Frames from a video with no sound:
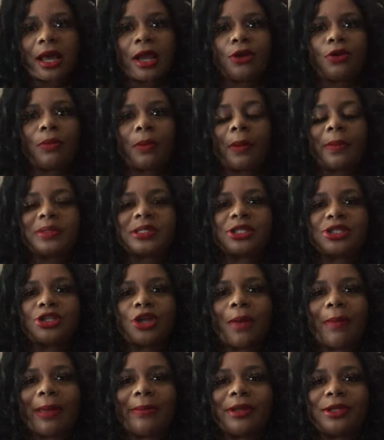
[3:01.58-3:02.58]
I gotta do. Mama said she's
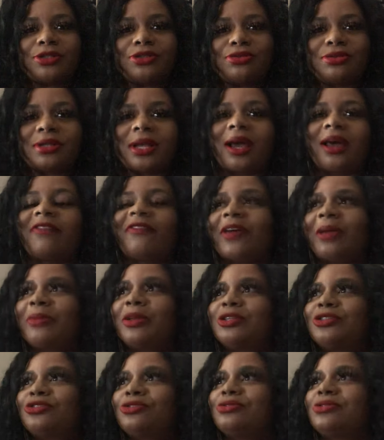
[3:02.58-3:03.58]
gonna buy me a juicer. I gotta find
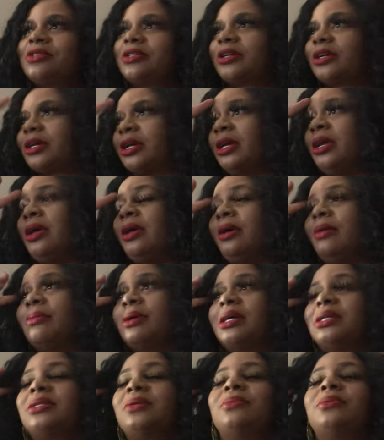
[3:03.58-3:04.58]
me a juicer
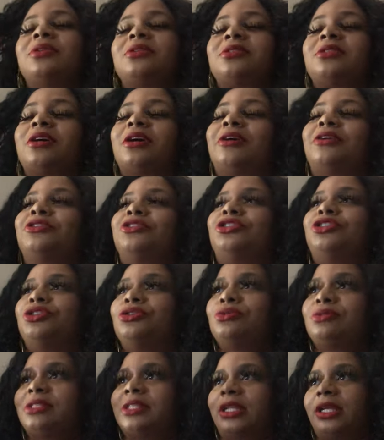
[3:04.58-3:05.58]
because I wanna start
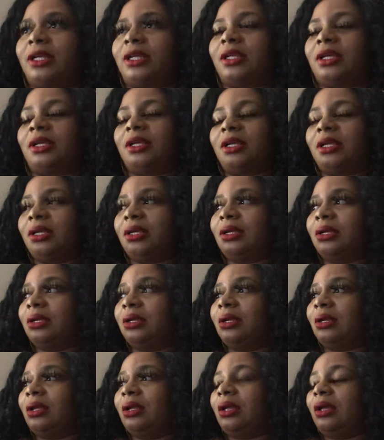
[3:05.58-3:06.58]
juicing.
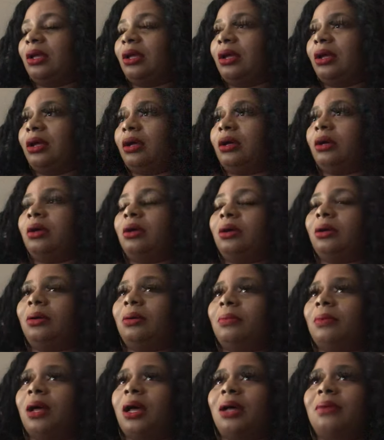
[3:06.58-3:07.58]

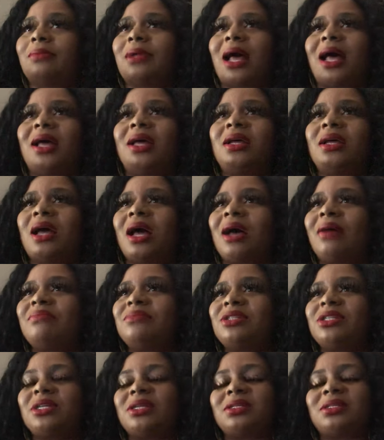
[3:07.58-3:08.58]
I'm
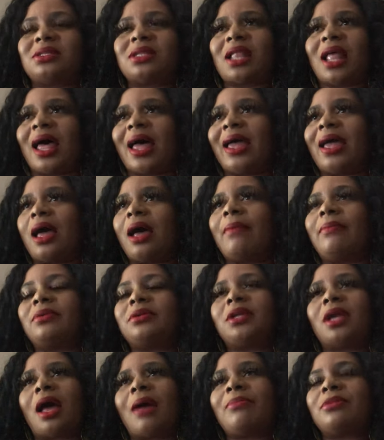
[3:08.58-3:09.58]

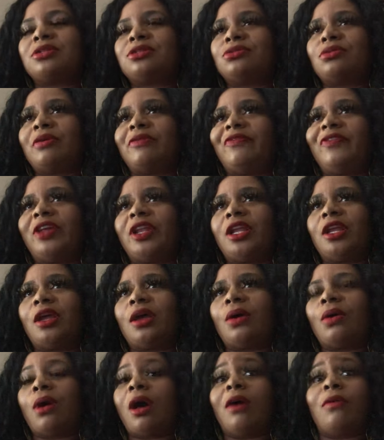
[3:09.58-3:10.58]
gonna do a
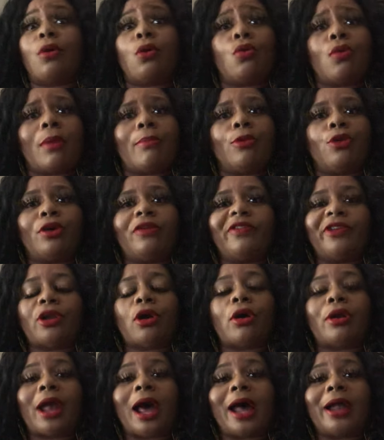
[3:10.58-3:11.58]
video. Oh, I'm gonna do a
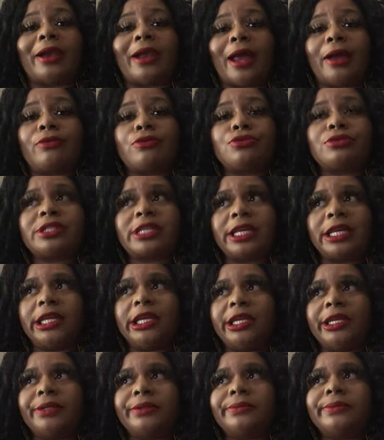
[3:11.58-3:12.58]
video on our night
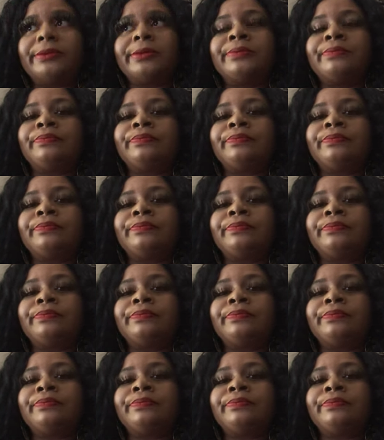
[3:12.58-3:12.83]
routine